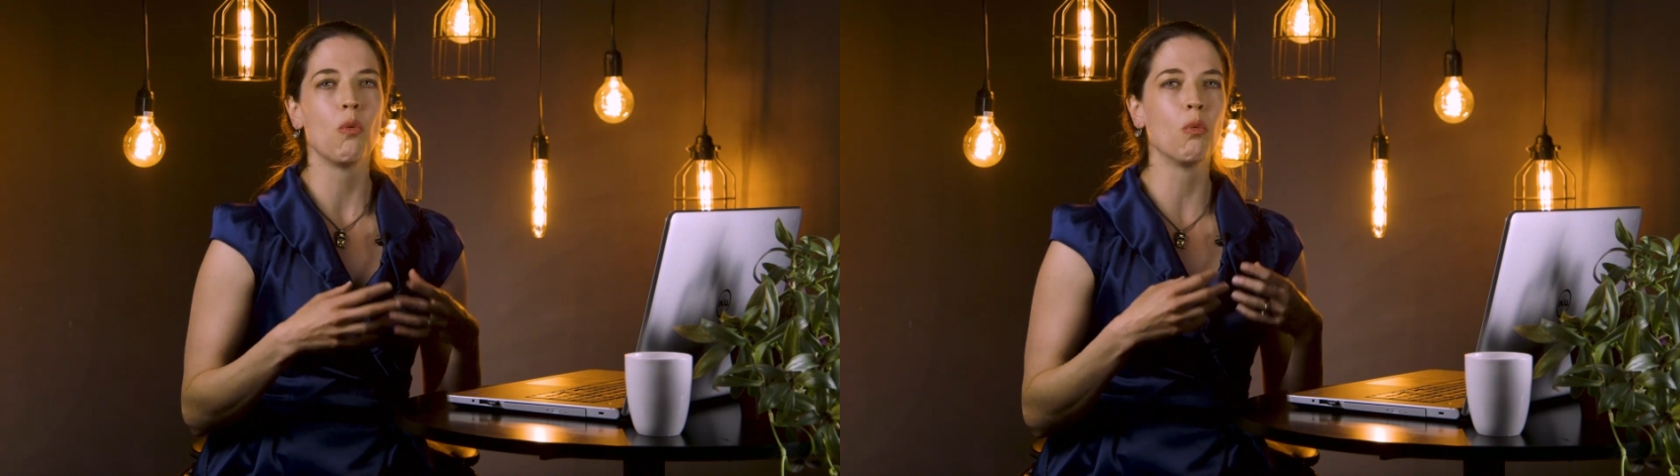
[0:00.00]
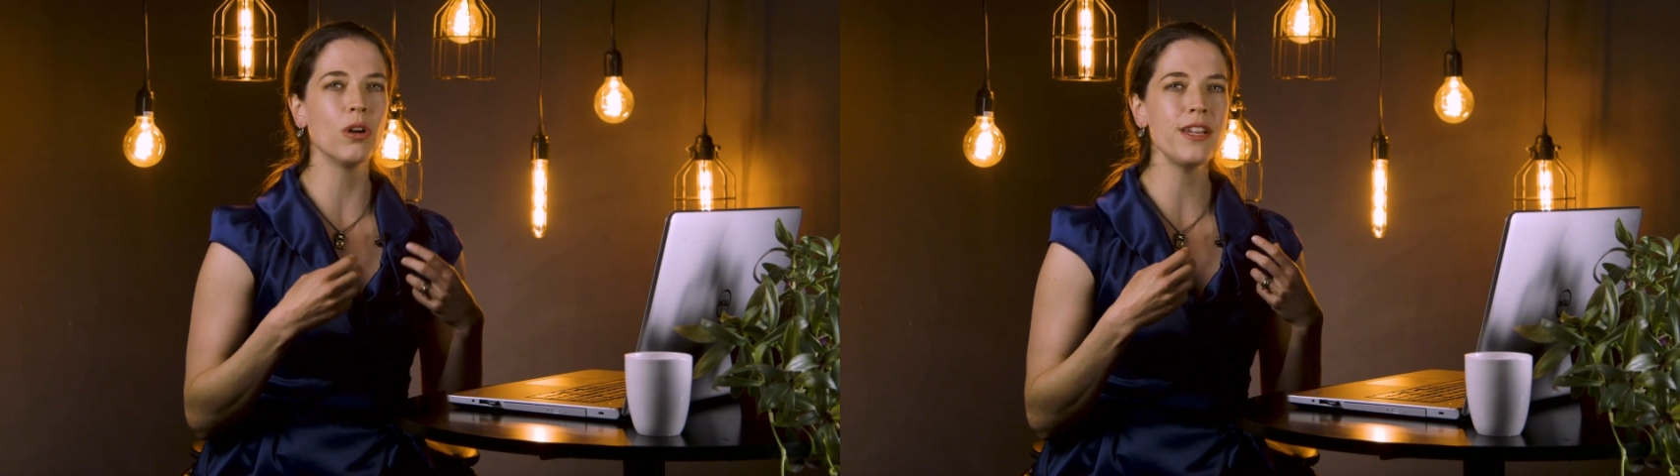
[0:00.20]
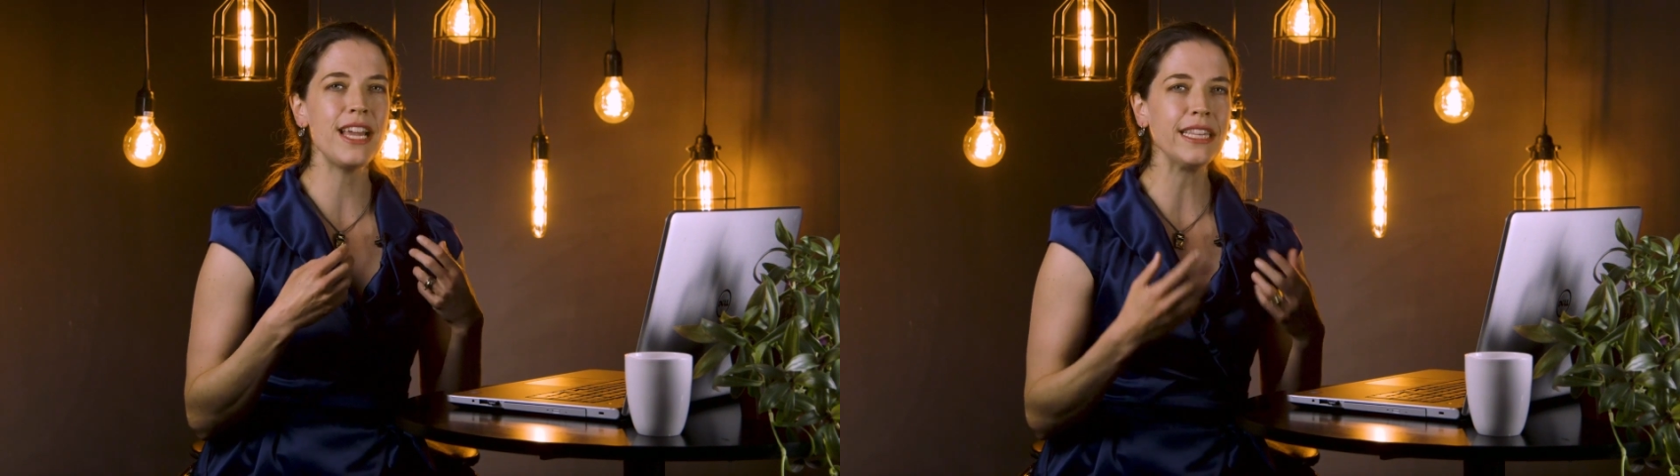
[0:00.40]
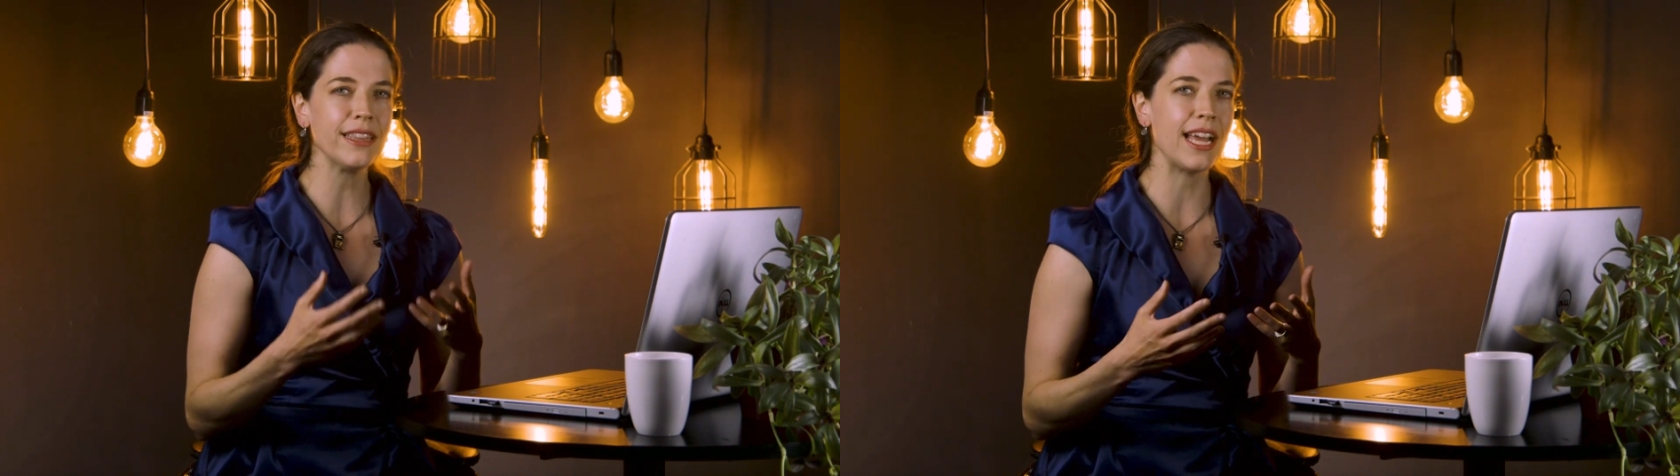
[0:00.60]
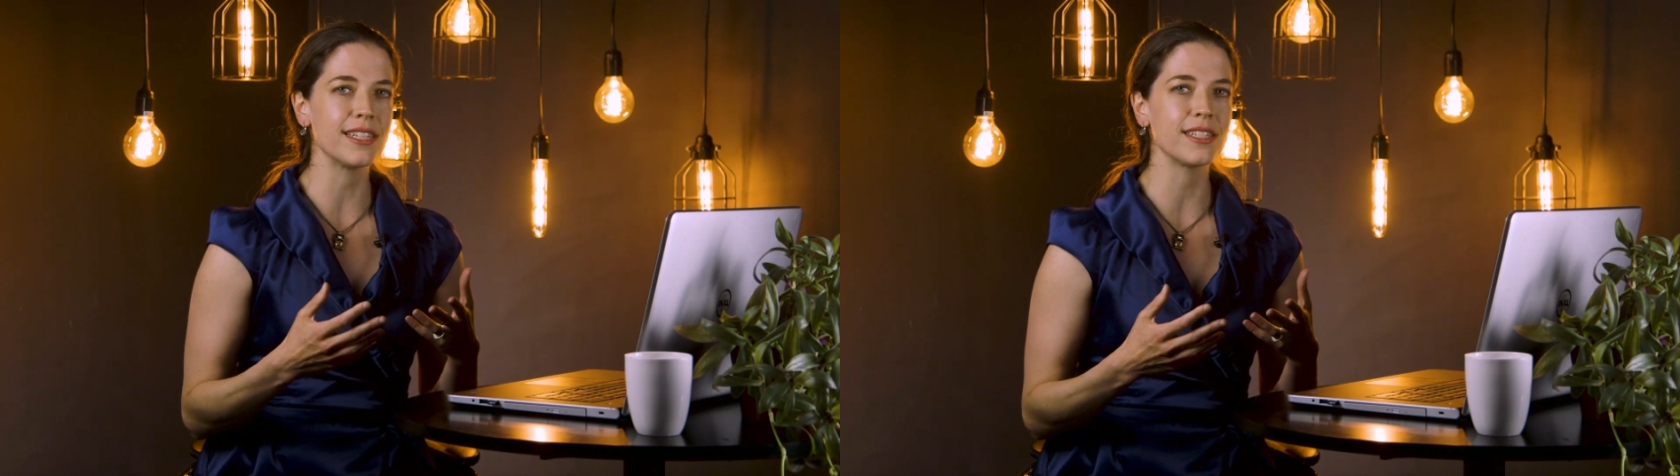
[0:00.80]
worrying
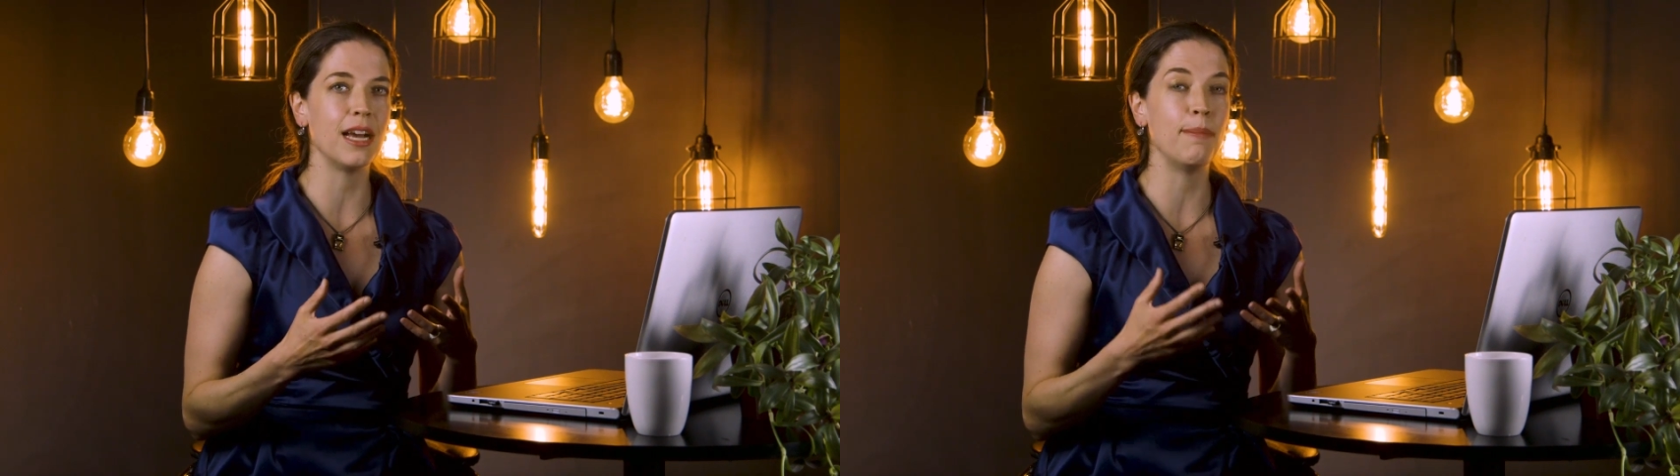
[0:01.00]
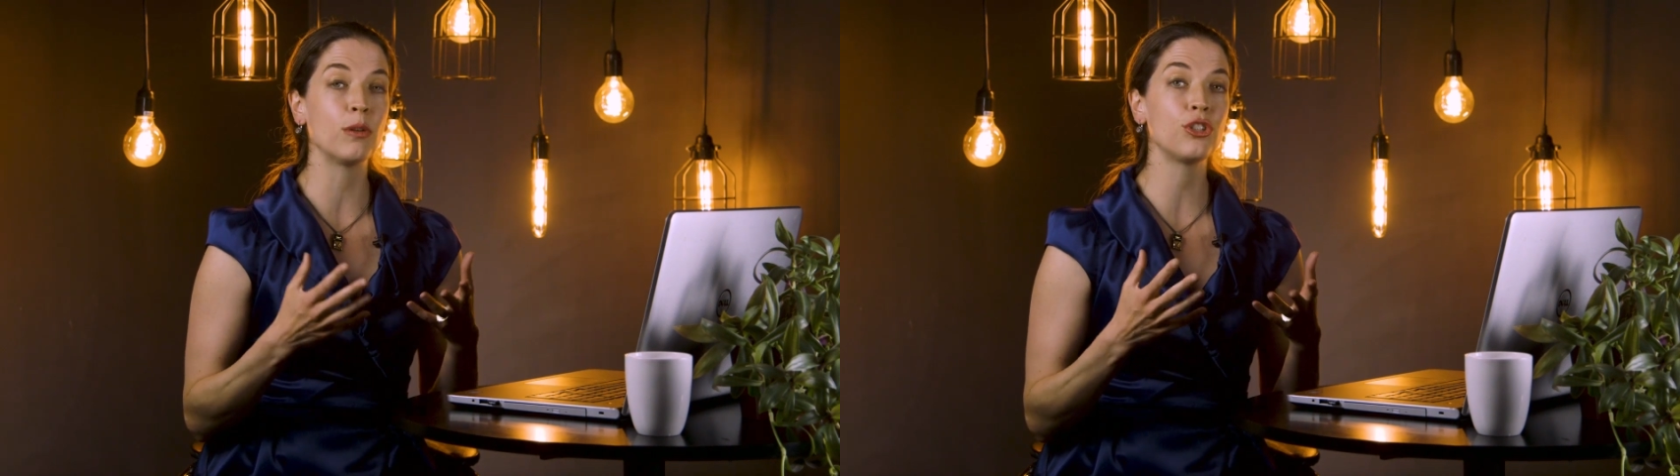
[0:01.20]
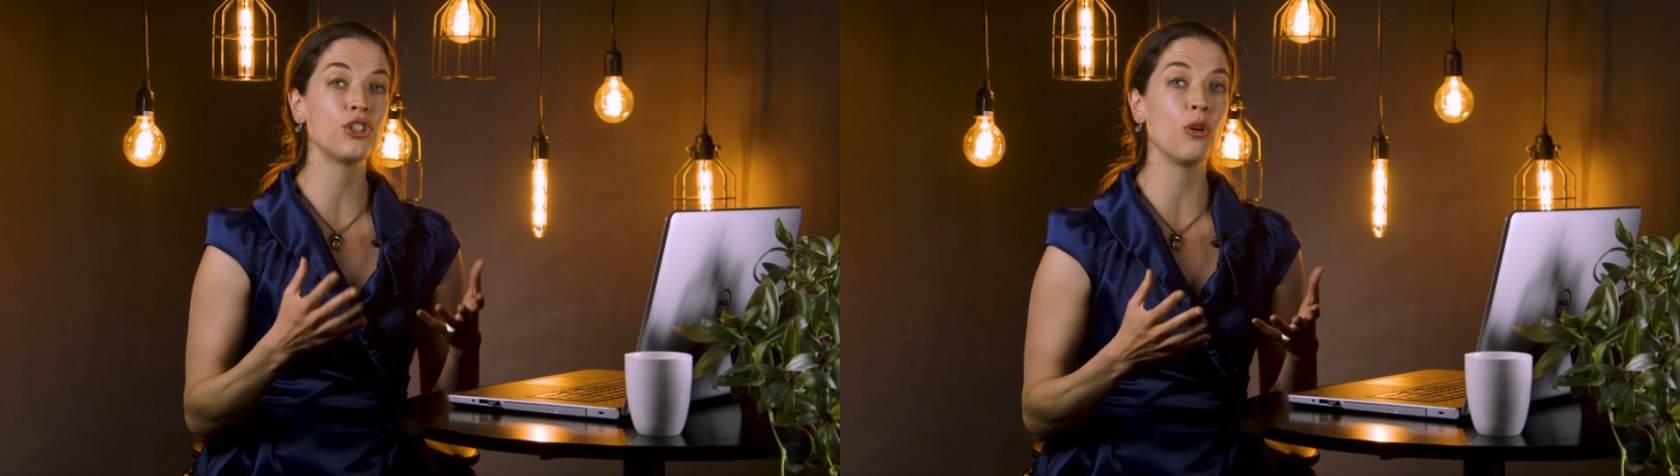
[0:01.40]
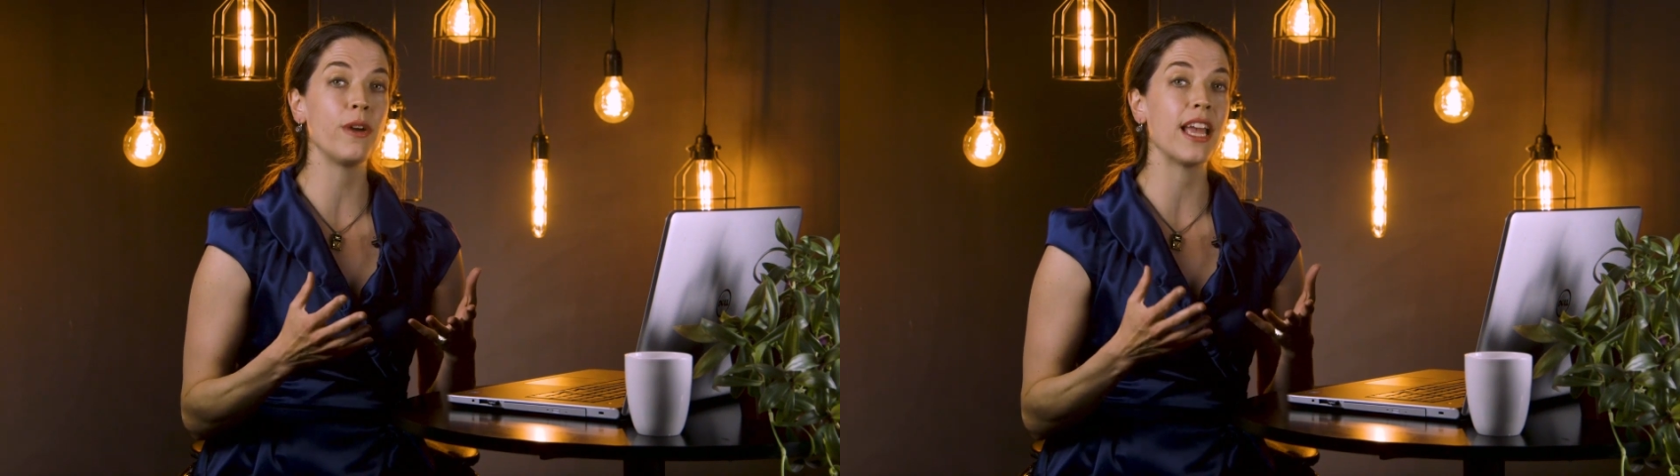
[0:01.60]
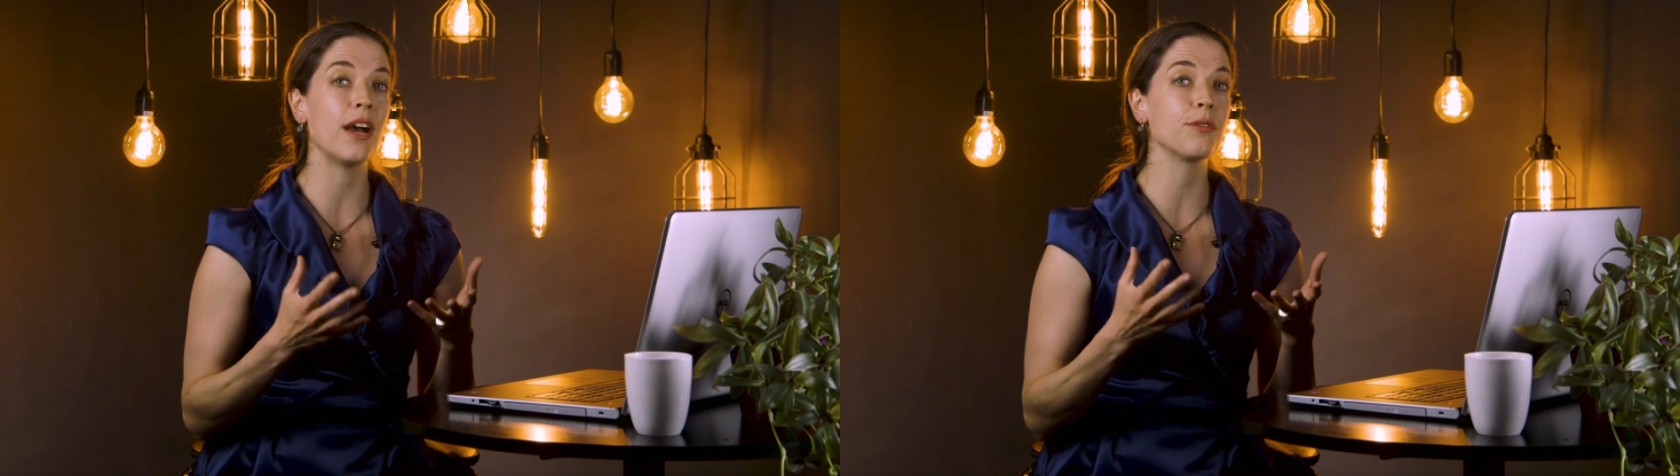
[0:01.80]
less about
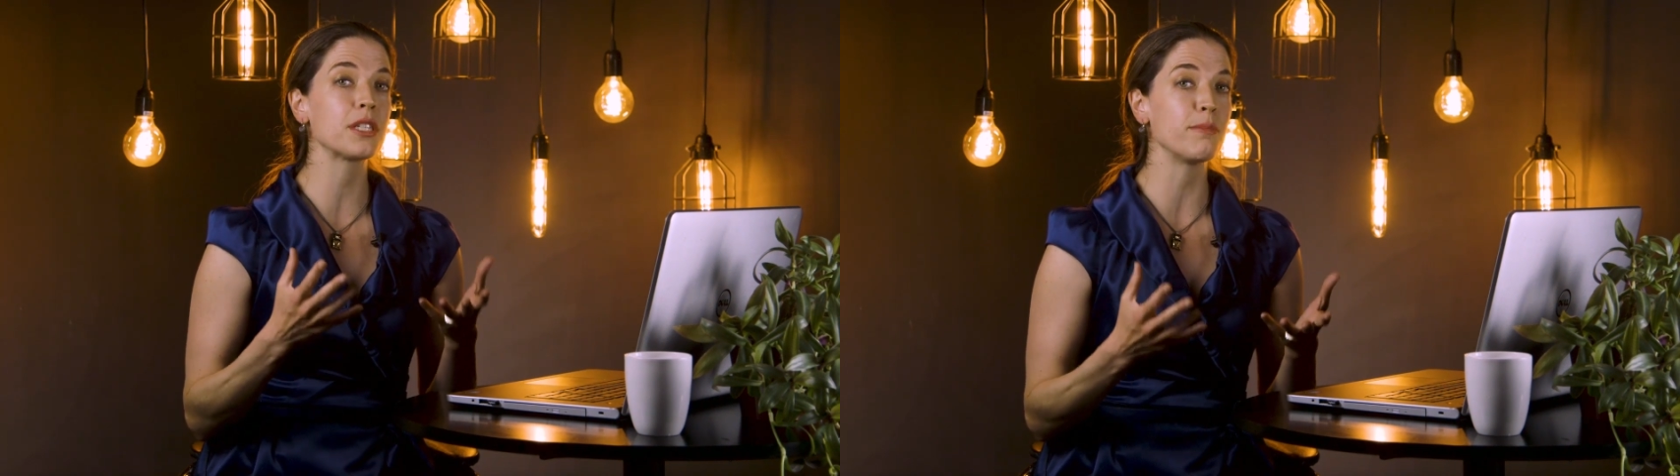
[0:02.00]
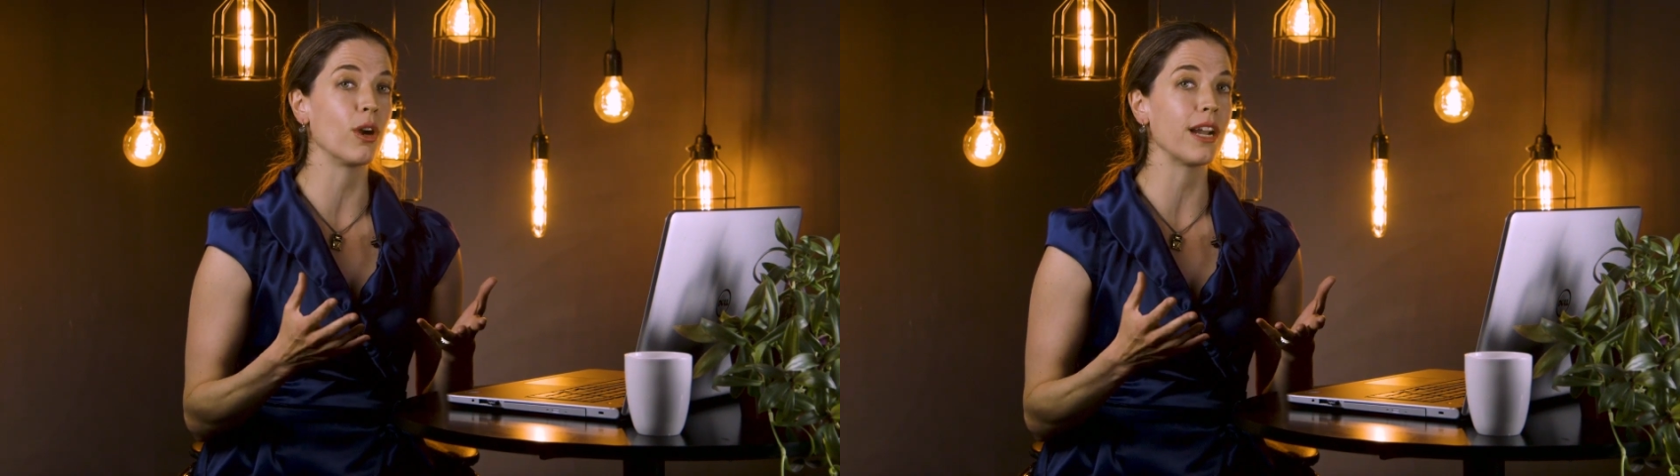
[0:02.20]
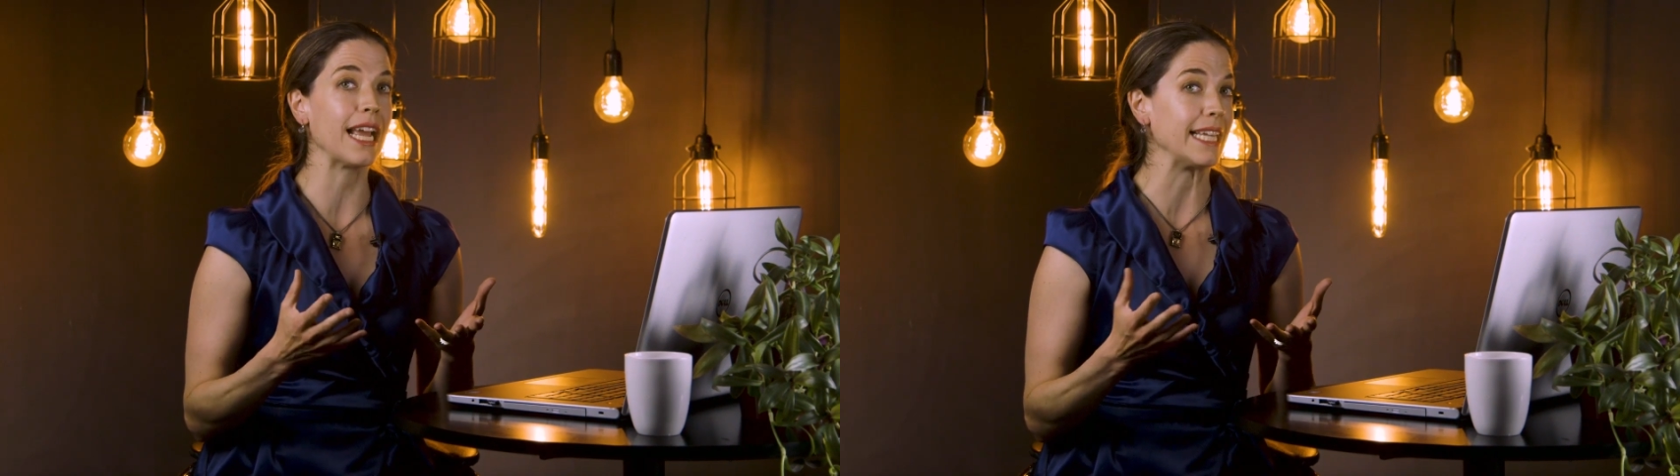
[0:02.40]
showing how smart